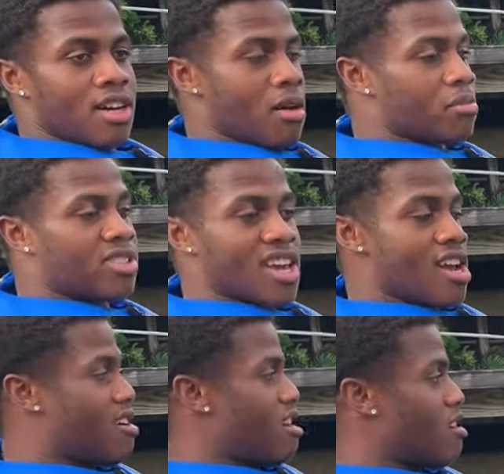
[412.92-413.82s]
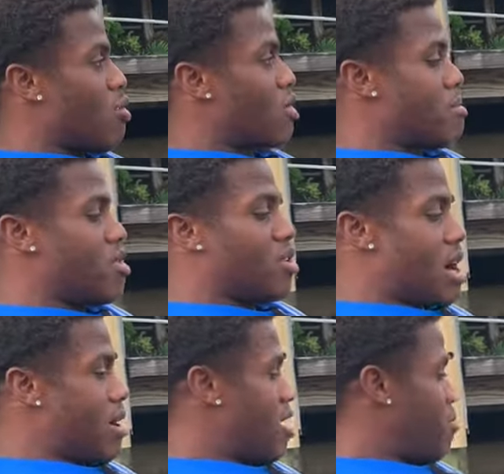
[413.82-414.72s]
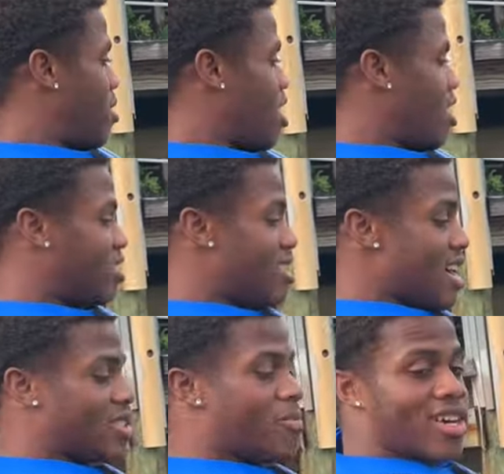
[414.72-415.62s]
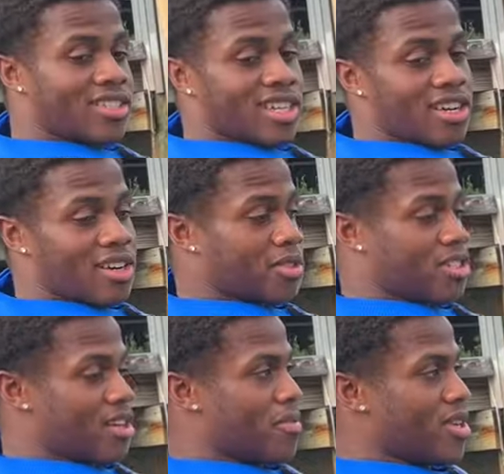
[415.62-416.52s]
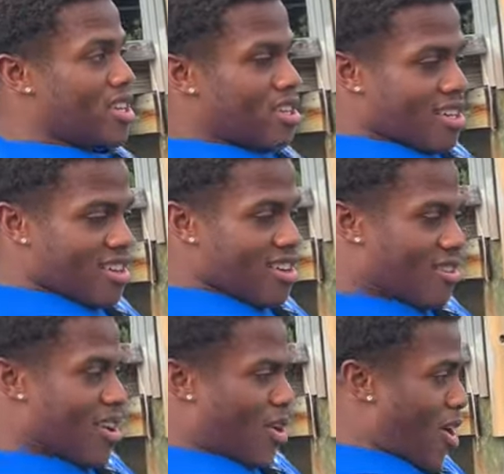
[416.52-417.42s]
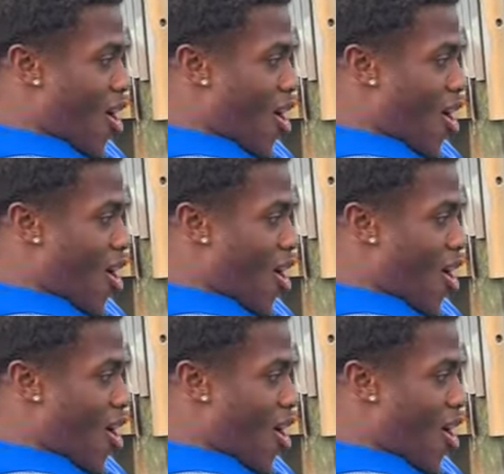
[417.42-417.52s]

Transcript: I'm scared. I don't know what I'm doing out here, but it's not as bad as I thought it was gonna be. Okay.